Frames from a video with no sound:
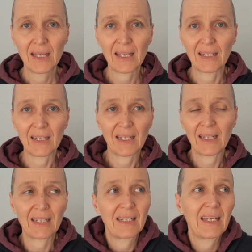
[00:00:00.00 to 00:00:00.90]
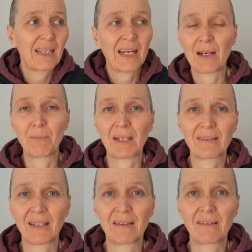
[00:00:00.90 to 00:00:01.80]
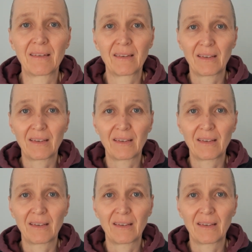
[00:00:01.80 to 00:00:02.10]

it can't make sense.